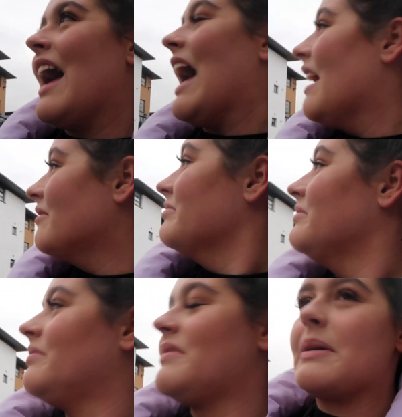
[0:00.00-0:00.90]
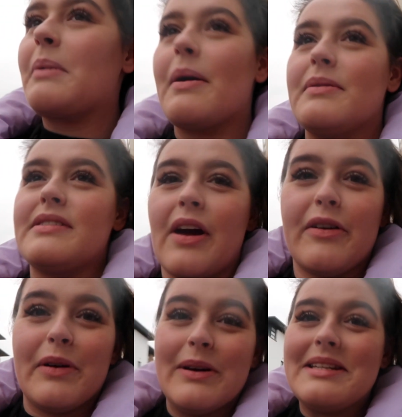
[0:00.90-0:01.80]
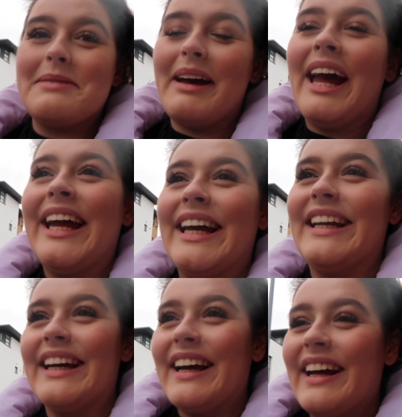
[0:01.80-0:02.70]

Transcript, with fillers: um, some guy was so rude to me,